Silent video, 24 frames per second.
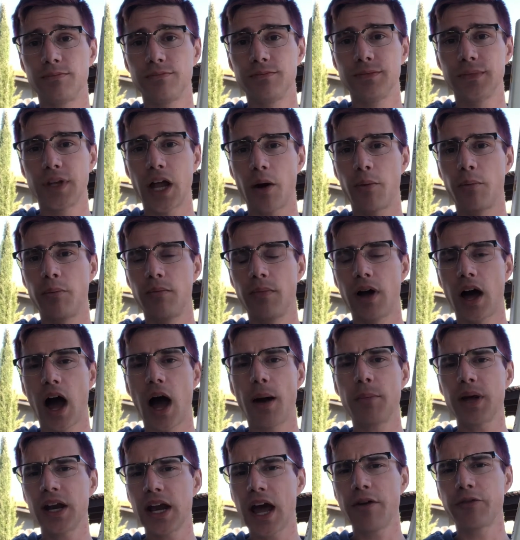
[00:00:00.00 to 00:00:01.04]
Now, I'm
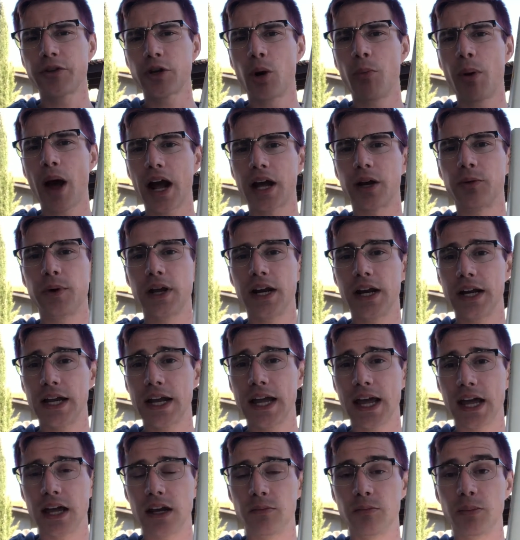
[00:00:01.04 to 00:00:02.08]
gonna have to go back and read it
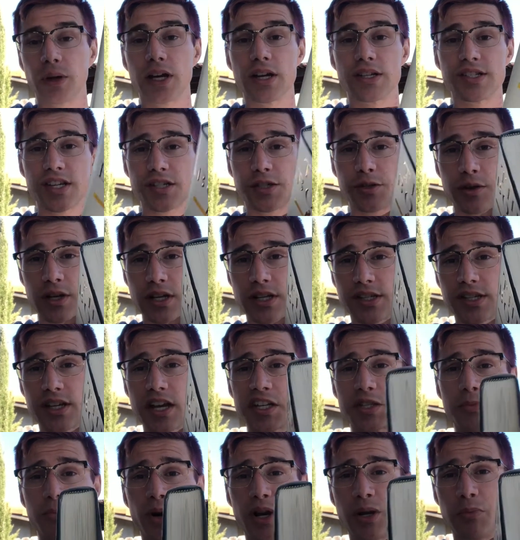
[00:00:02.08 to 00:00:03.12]
again, because as you can see, it's
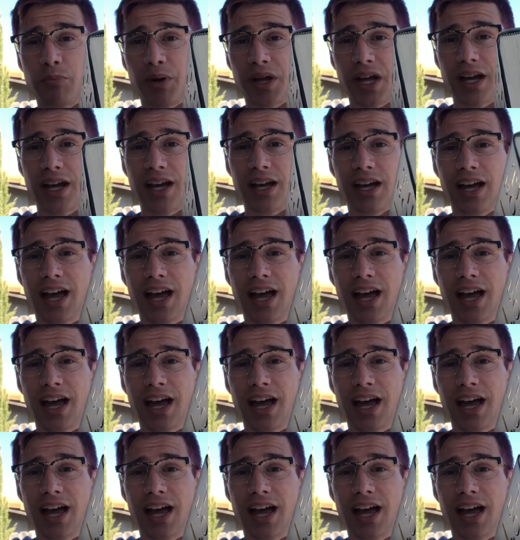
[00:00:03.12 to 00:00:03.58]
pretty big.